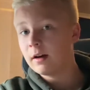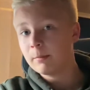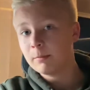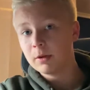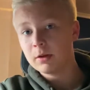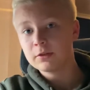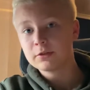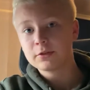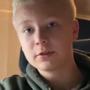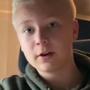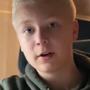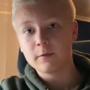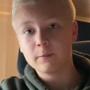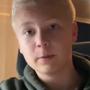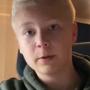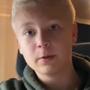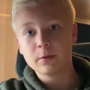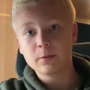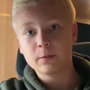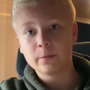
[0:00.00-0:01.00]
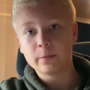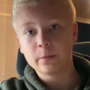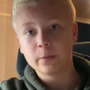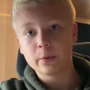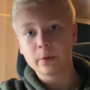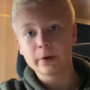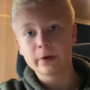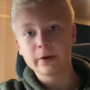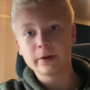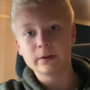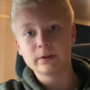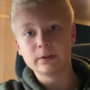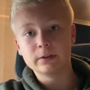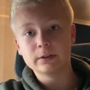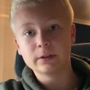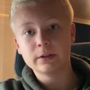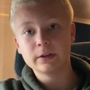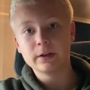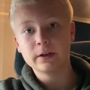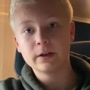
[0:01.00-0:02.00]
blaster I've been working
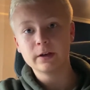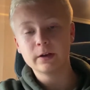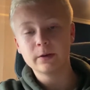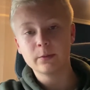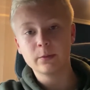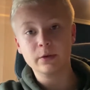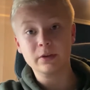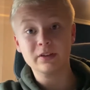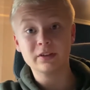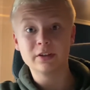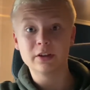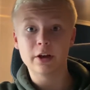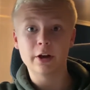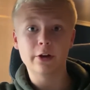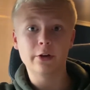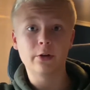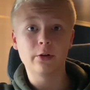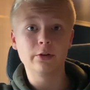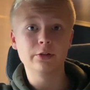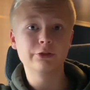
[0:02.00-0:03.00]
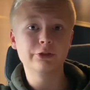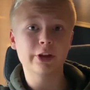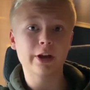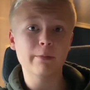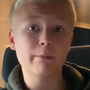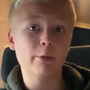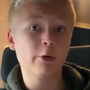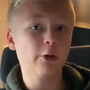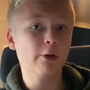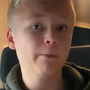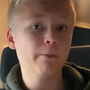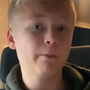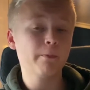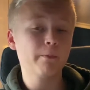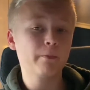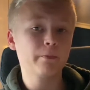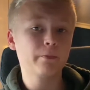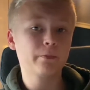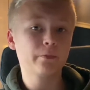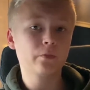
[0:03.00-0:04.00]
on, which I call Cyber,
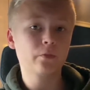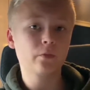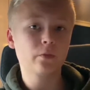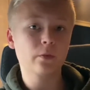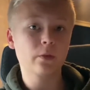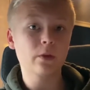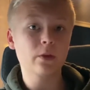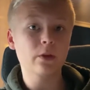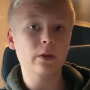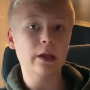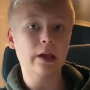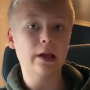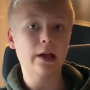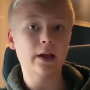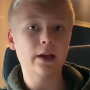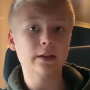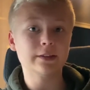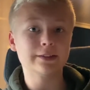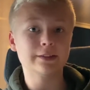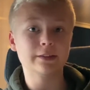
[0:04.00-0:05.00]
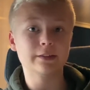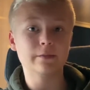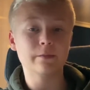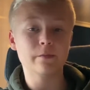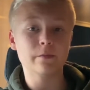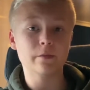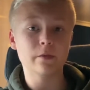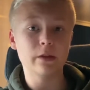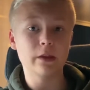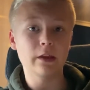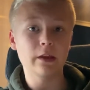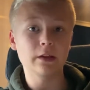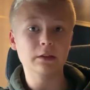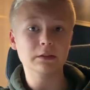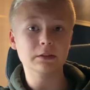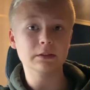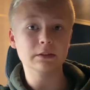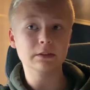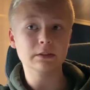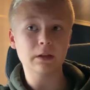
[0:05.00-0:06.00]
and
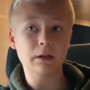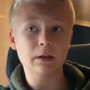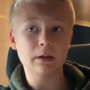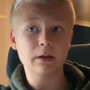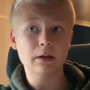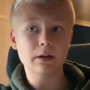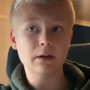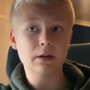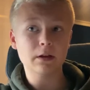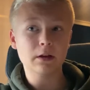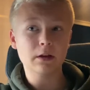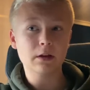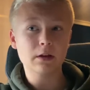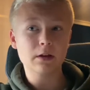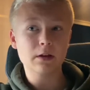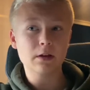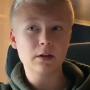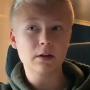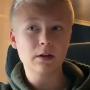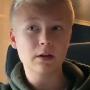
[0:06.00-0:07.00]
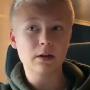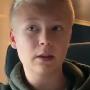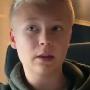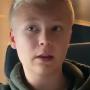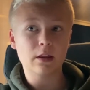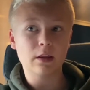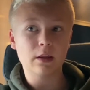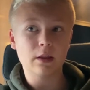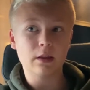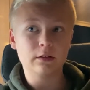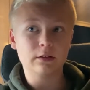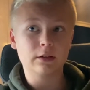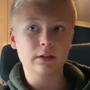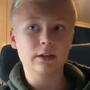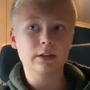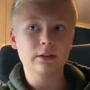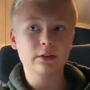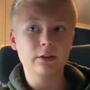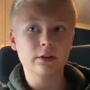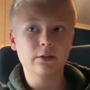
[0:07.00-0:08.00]
it's an
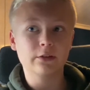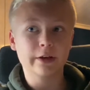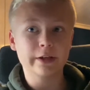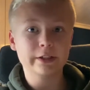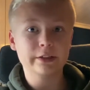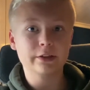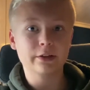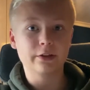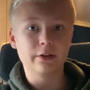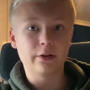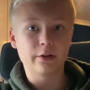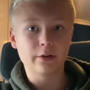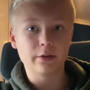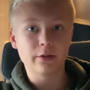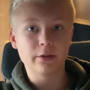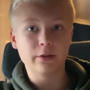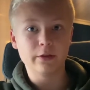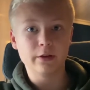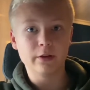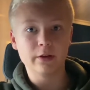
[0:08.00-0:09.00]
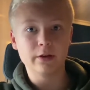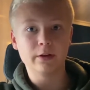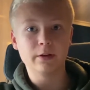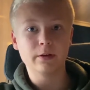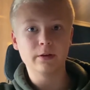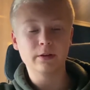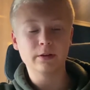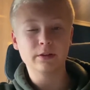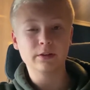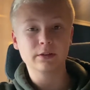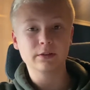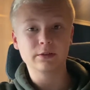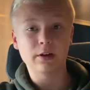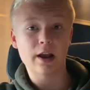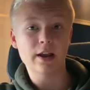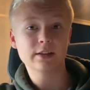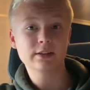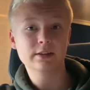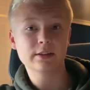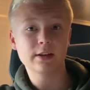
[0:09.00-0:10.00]
integration on the
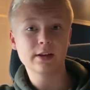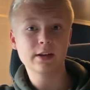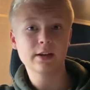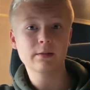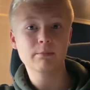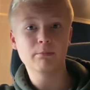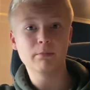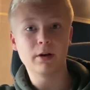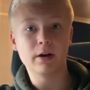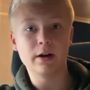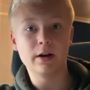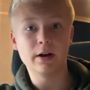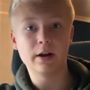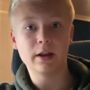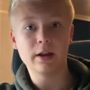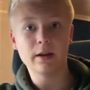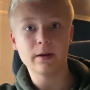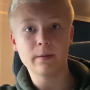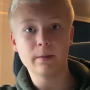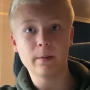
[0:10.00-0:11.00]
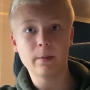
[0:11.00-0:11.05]
Grass Snake by